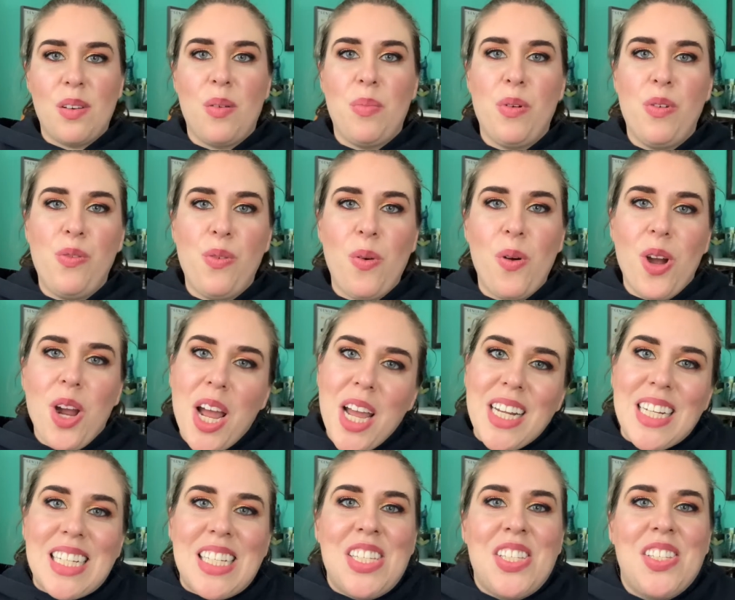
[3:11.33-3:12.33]
before I
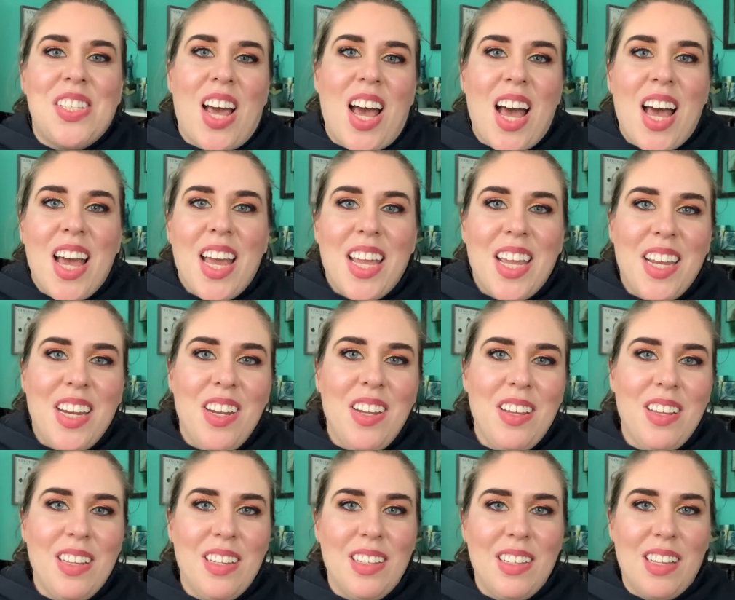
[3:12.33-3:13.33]
decide
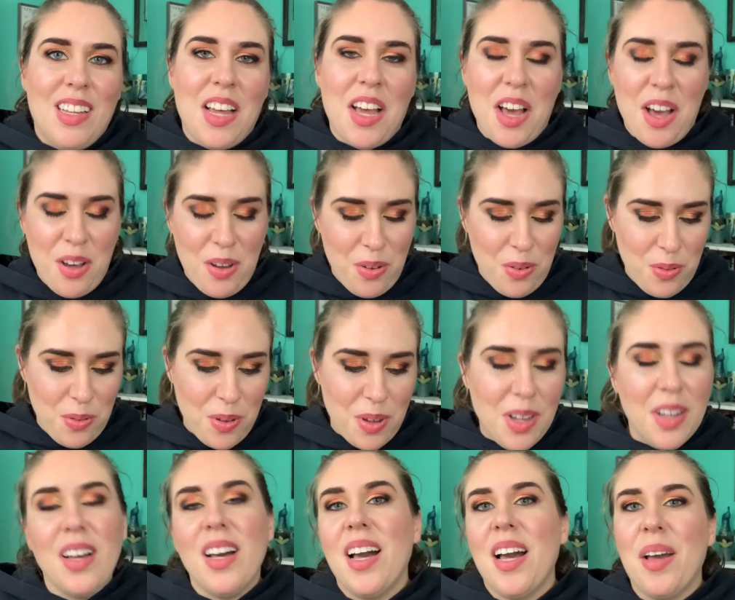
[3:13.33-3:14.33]
how
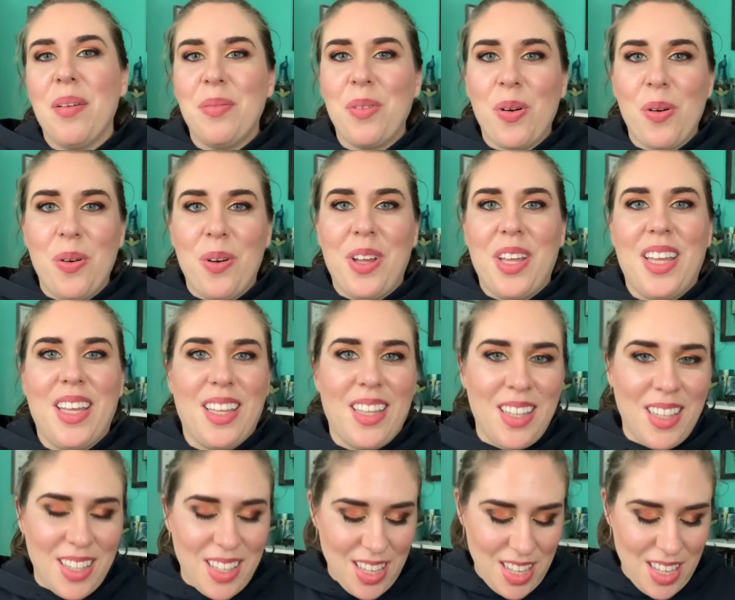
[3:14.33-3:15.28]
I'm going